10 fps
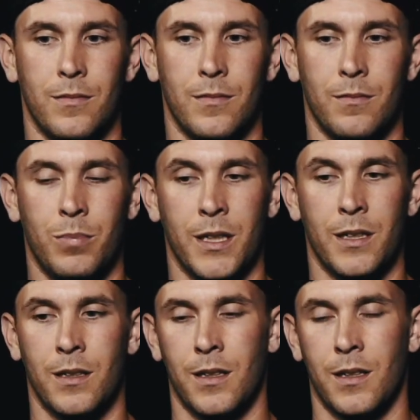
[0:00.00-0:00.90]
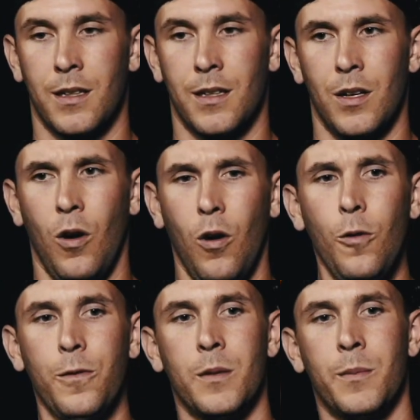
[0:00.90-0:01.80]
but
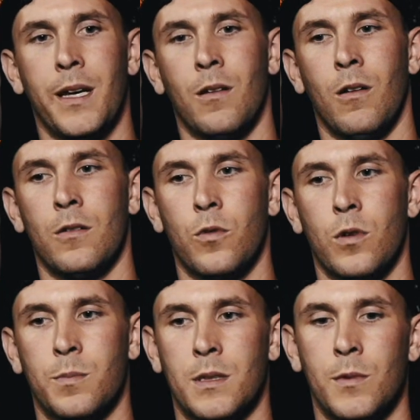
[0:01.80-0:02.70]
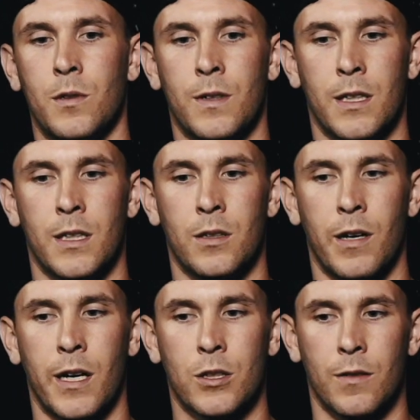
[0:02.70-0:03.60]
hopefully, man, law enforcement's moving in the
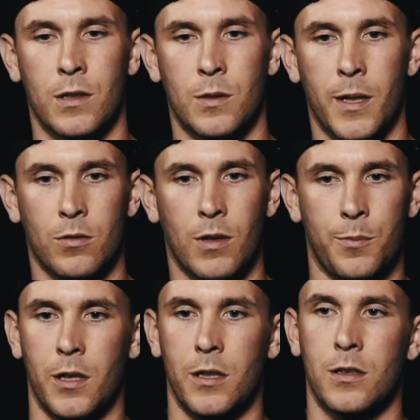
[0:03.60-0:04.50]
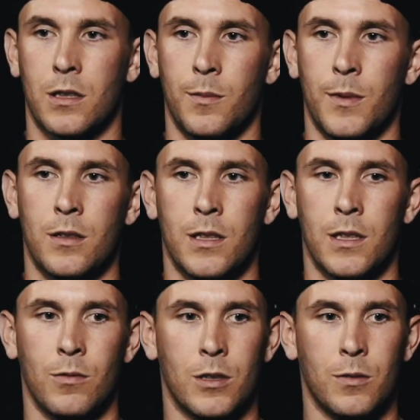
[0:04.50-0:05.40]
direction of the special operations community,
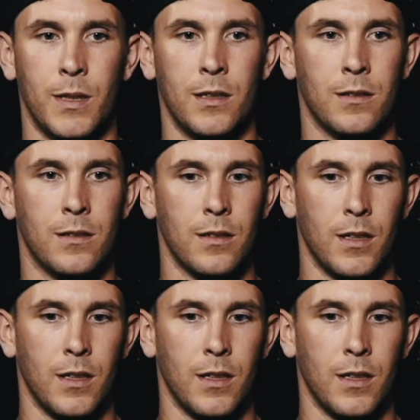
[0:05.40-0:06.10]
which means